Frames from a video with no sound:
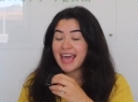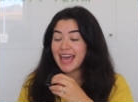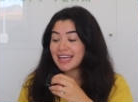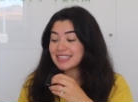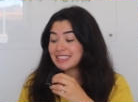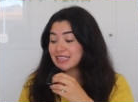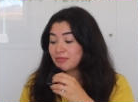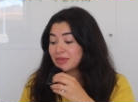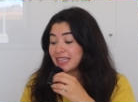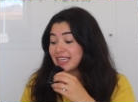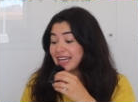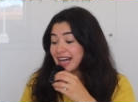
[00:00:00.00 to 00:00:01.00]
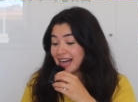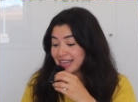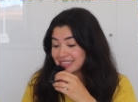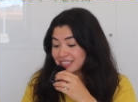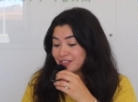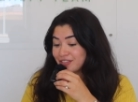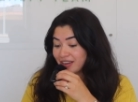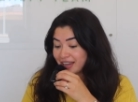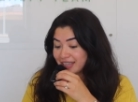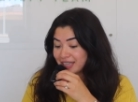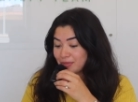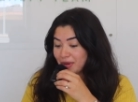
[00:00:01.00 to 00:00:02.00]
And something kind of
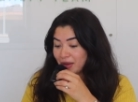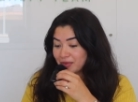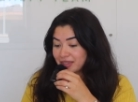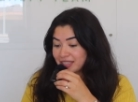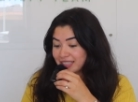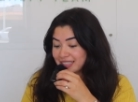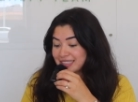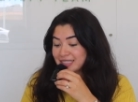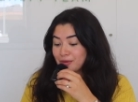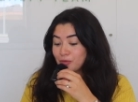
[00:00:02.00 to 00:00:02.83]
funny about this,